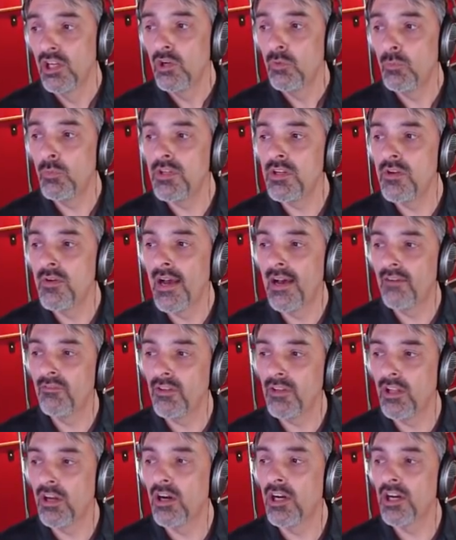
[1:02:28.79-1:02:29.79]
when you have
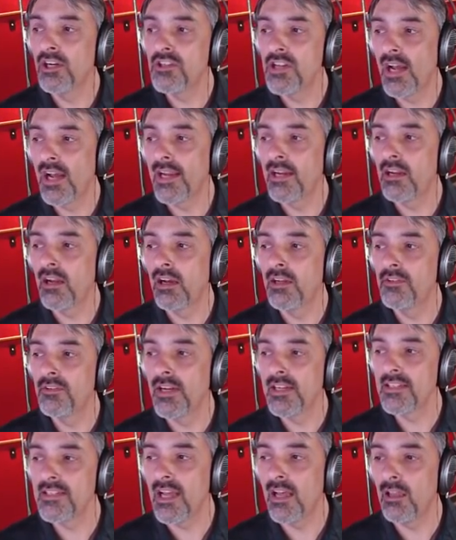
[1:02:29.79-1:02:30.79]
large high
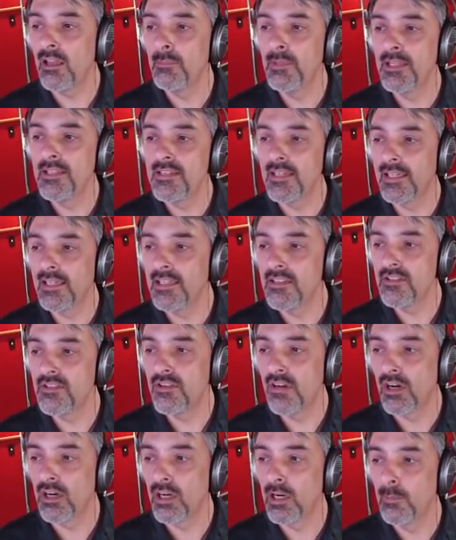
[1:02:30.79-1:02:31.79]
contrast elements against
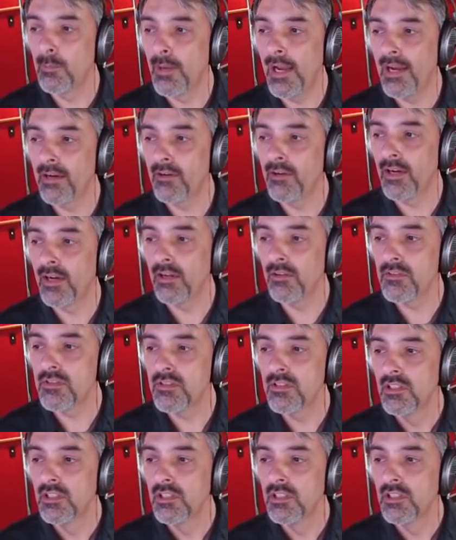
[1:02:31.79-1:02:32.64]
darker backgrounds.